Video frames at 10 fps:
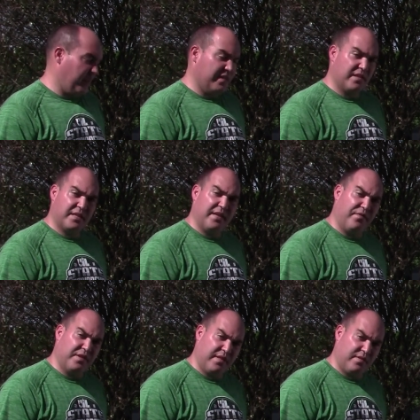is the
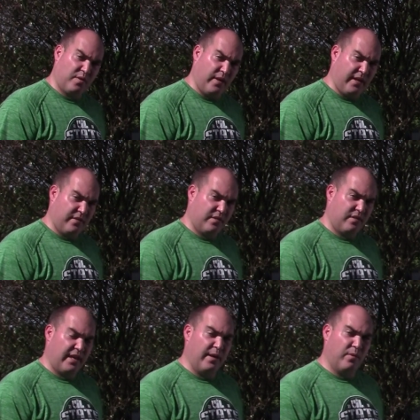difference of squares.
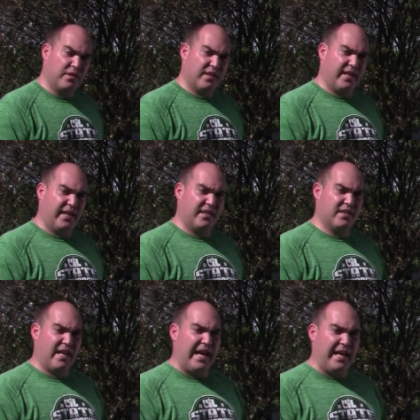Okay, once again, it's
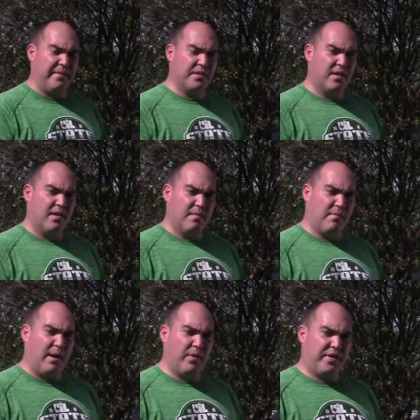named
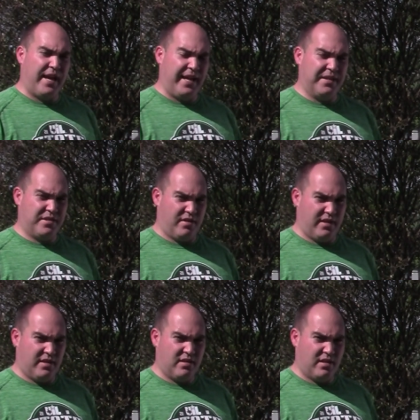by what the answer
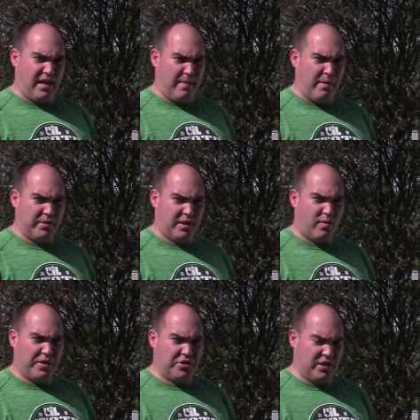is, not by what the
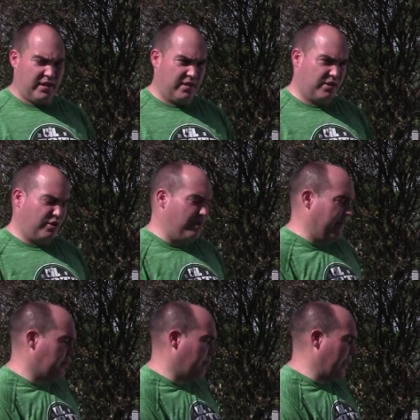question is. So you
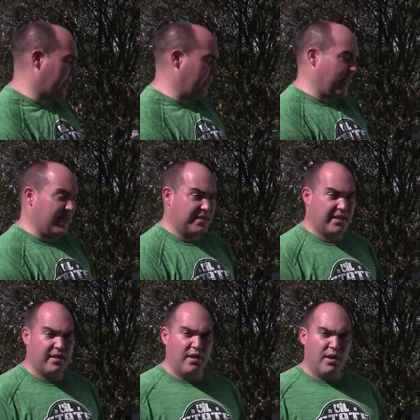have to recognize
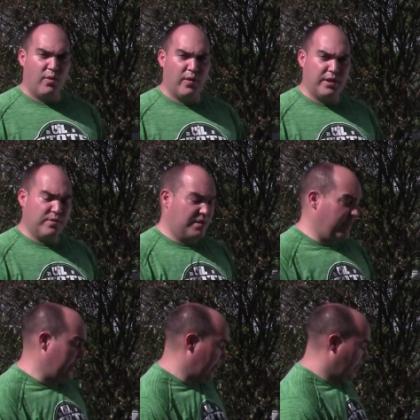it when you
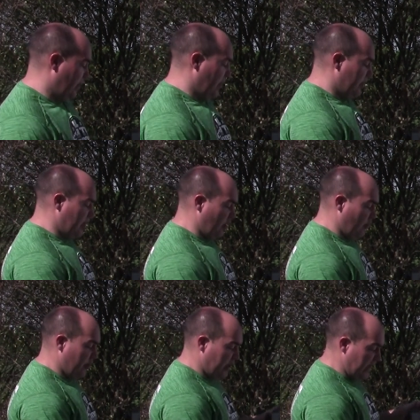see it. So
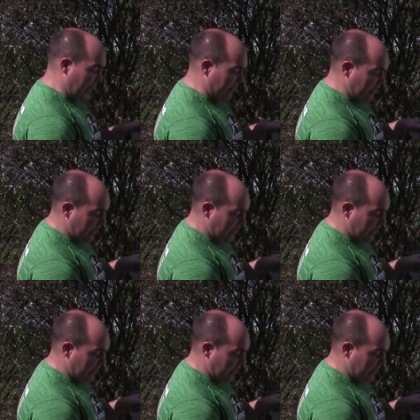you're going to have the